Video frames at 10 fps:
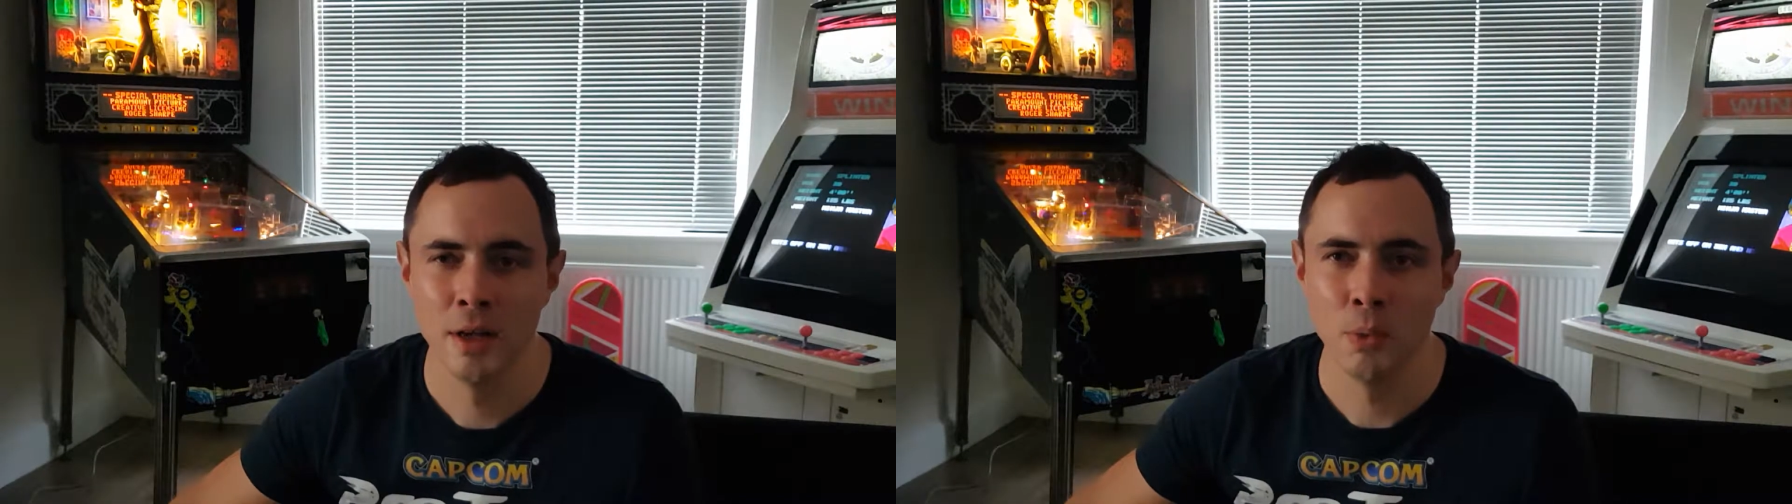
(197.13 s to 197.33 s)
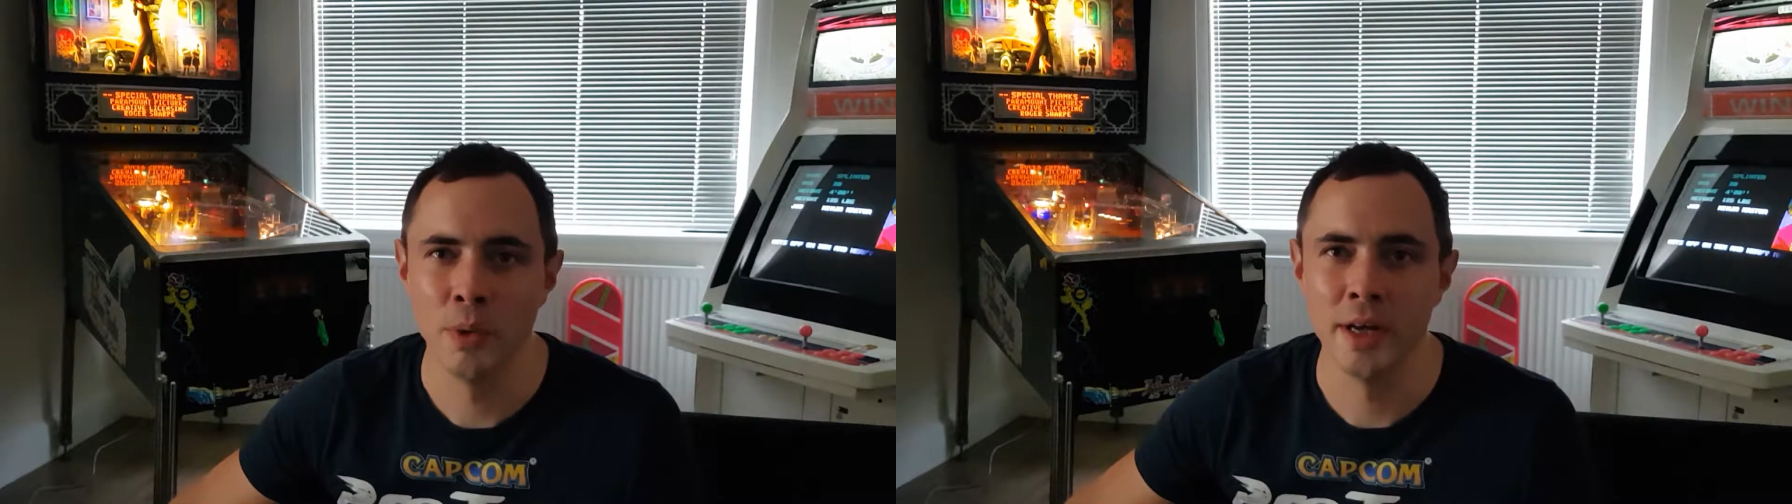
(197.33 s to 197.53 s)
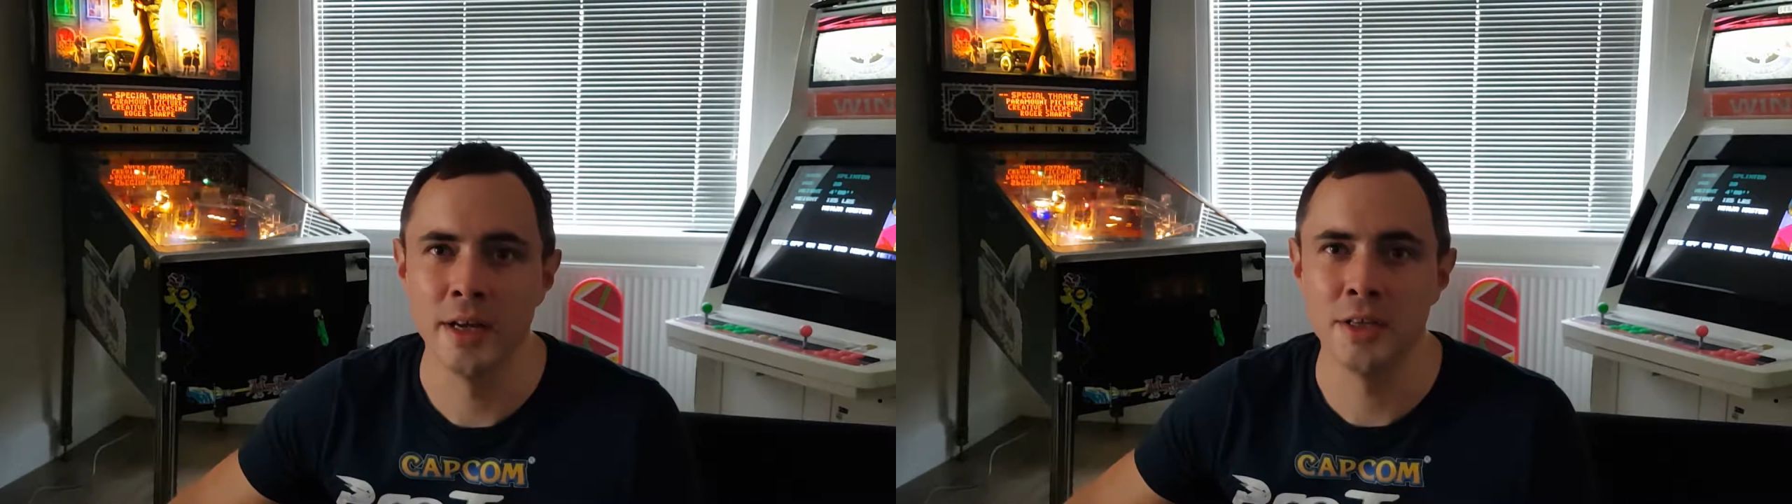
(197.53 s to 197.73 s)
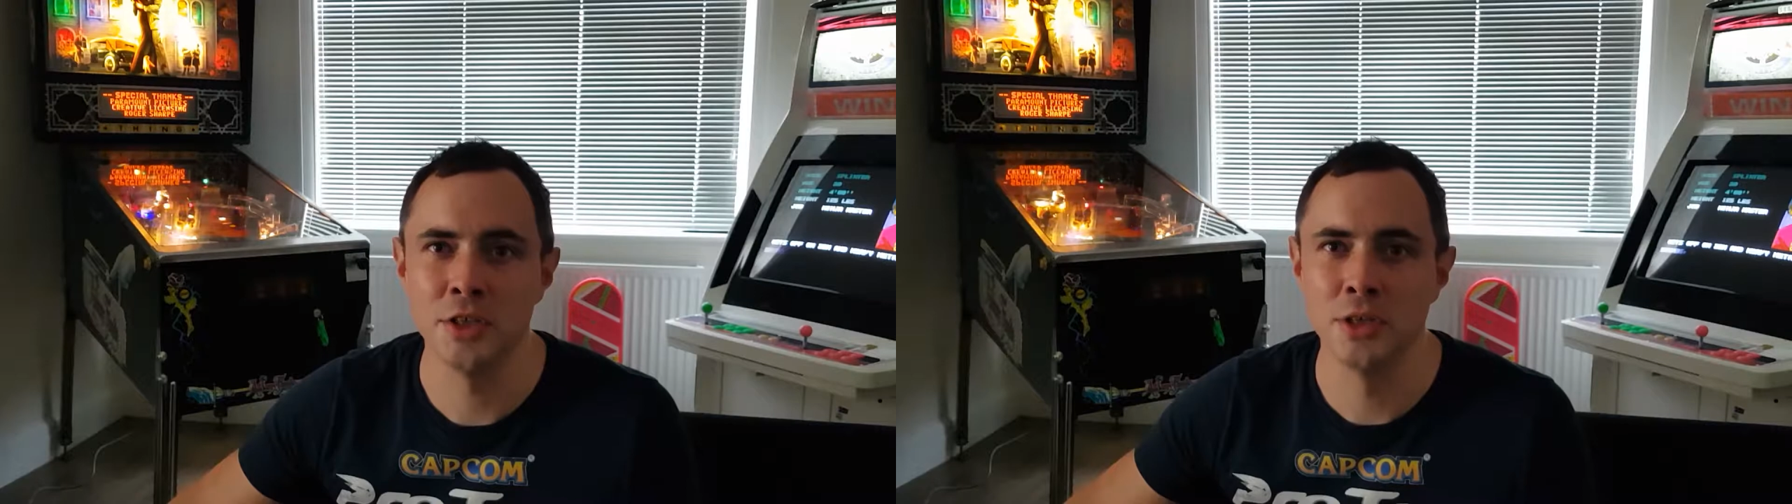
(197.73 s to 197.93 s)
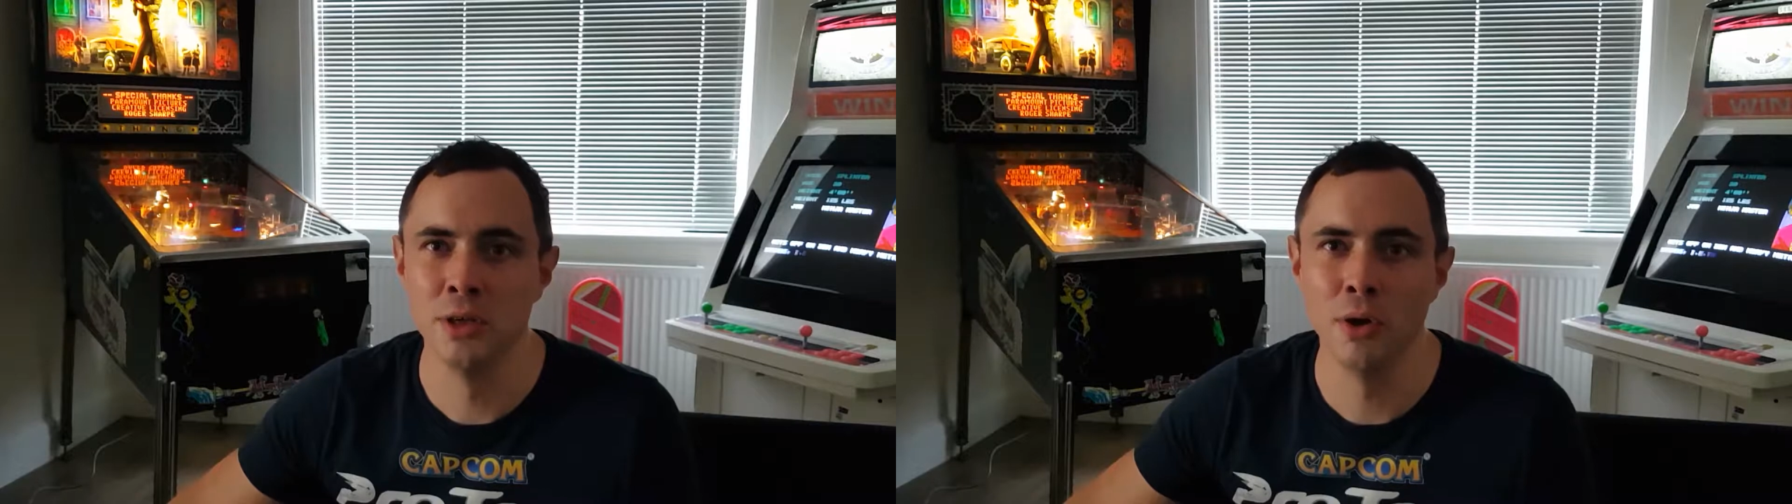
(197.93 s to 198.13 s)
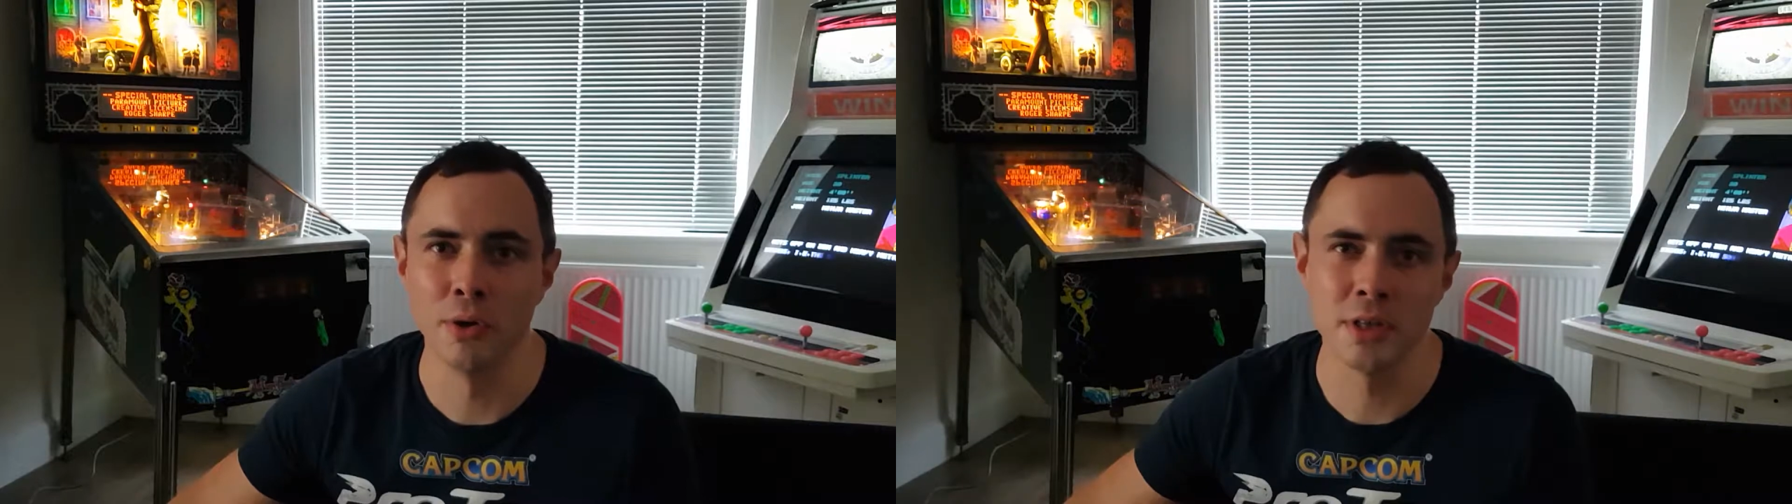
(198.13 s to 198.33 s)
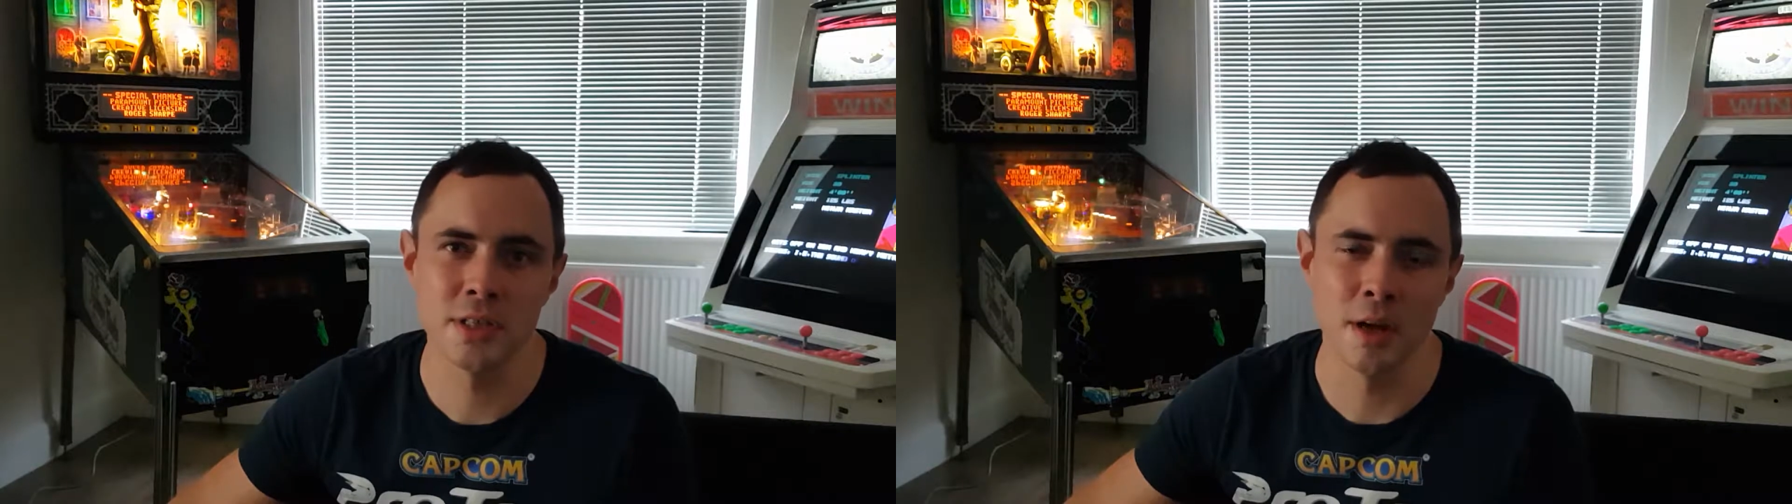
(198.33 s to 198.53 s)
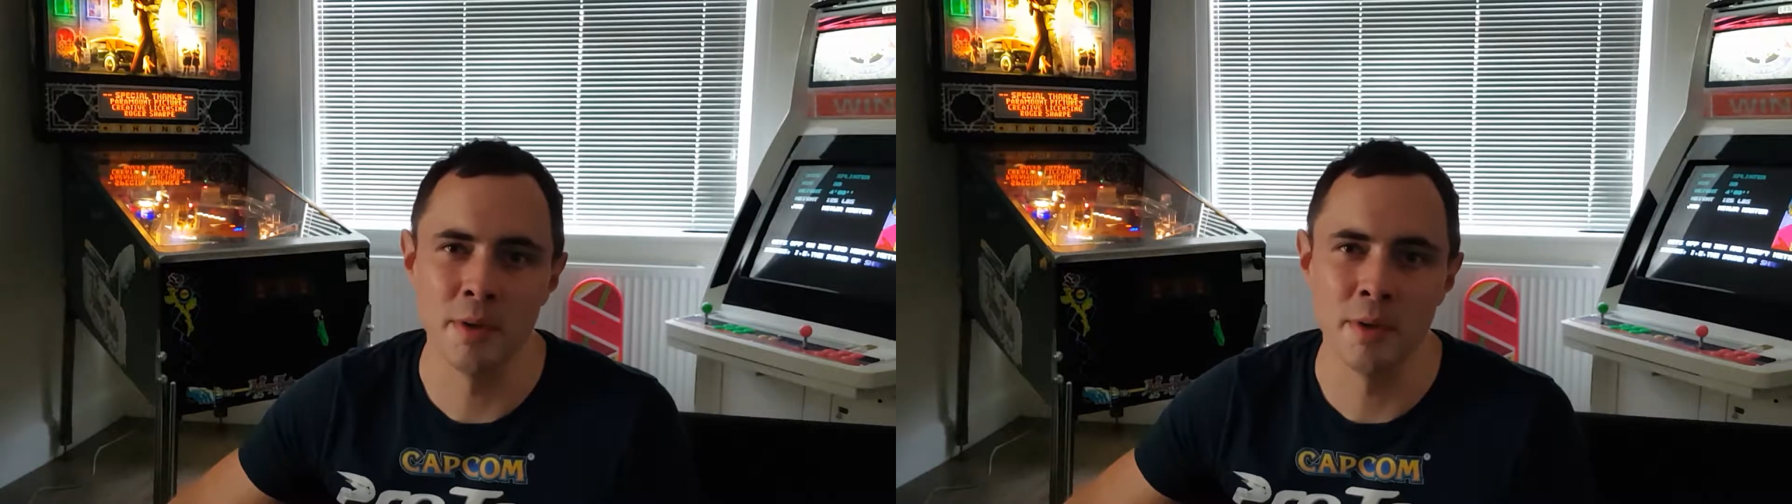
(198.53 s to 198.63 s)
which looks,